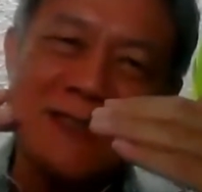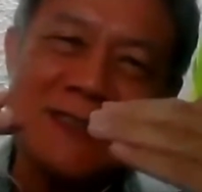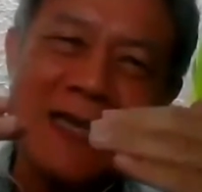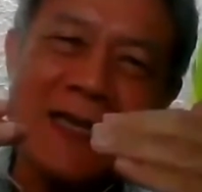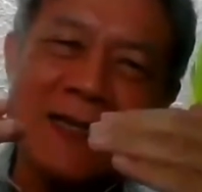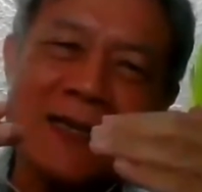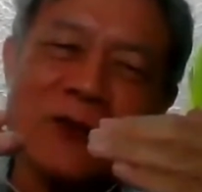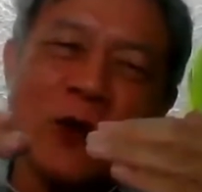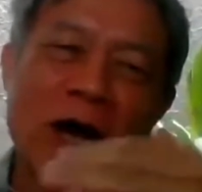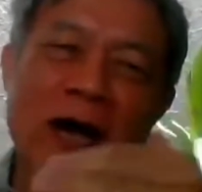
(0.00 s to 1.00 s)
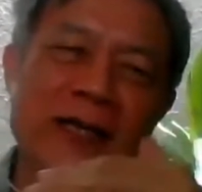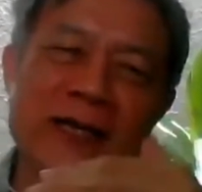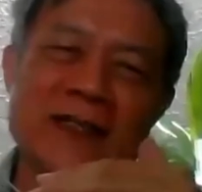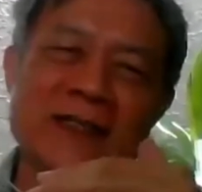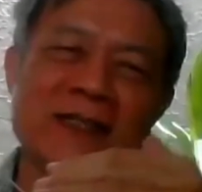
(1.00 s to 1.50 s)
saying that your
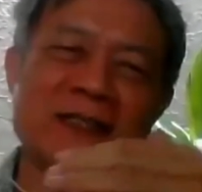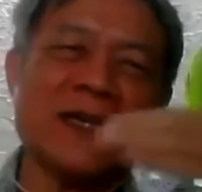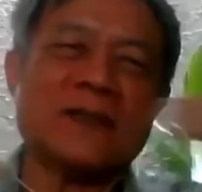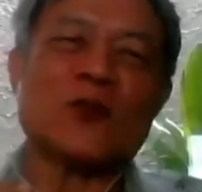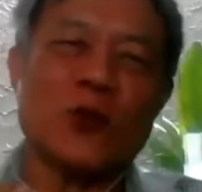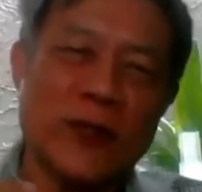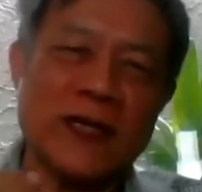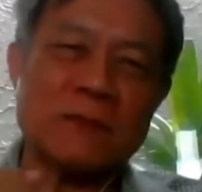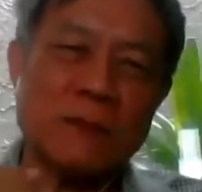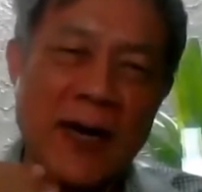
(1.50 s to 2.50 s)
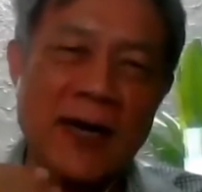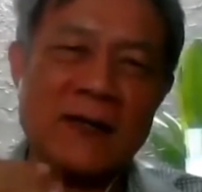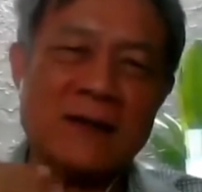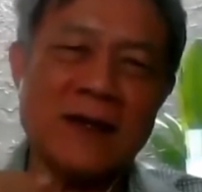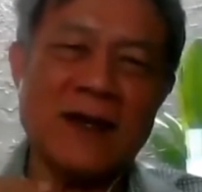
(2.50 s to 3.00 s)
idea is as good as
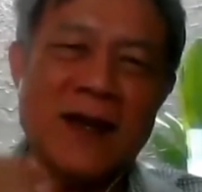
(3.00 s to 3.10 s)
mine,